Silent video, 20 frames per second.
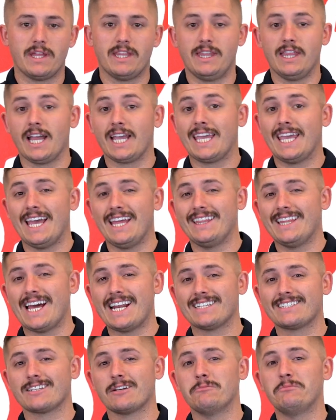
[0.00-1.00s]
And again,
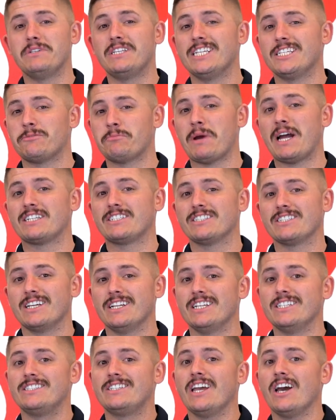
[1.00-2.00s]
that is something dispatch is
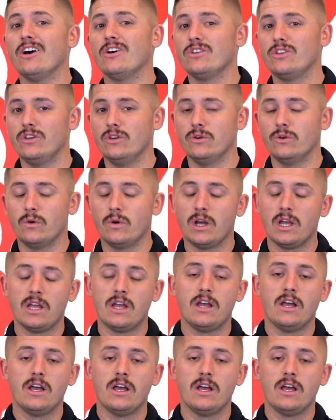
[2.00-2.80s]
going to tell you